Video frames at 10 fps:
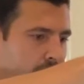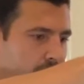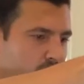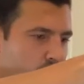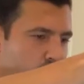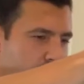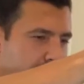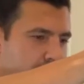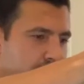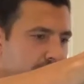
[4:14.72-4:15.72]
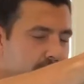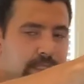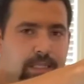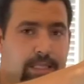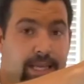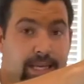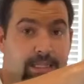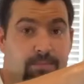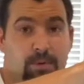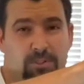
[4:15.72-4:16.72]
crispness to the
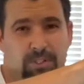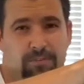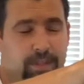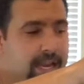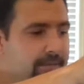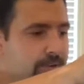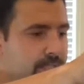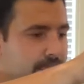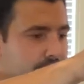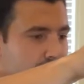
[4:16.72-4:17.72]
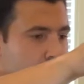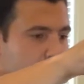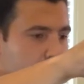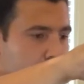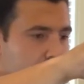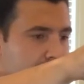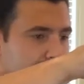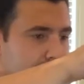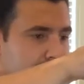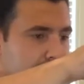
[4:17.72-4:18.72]
end, mostly for the aftertaste. So usually these
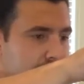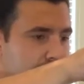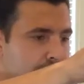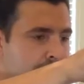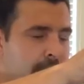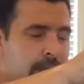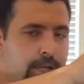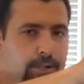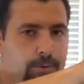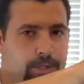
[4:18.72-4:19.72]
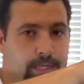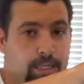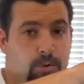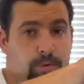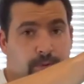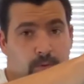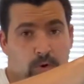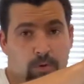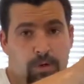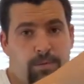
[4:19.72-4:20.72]
essences, you really get a little bit of the
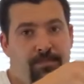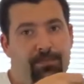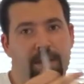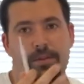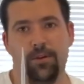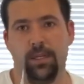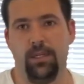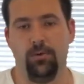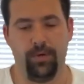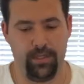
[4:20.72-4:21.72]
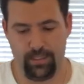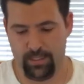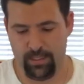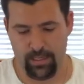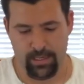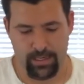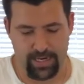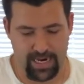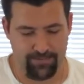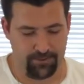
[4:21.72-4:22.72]
aroma, and then you get a little bit of the
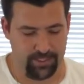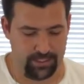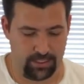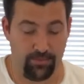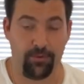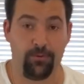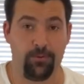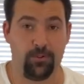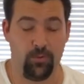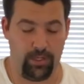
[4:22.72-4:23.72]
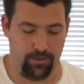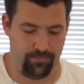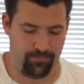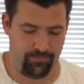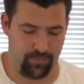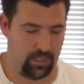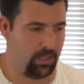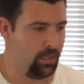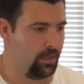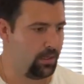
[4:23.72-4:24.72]
aftertaste coming through as well.
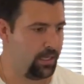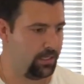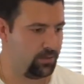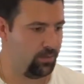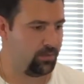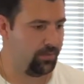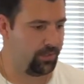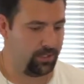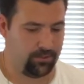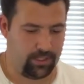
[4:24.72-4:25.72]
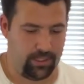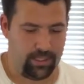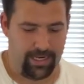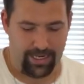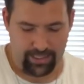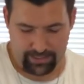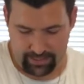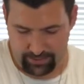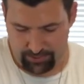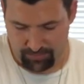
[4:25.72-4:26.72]
Okay, so once we put those in, I like to
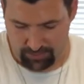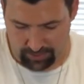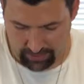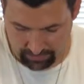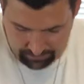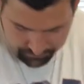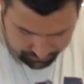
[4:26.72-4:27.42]
then just put in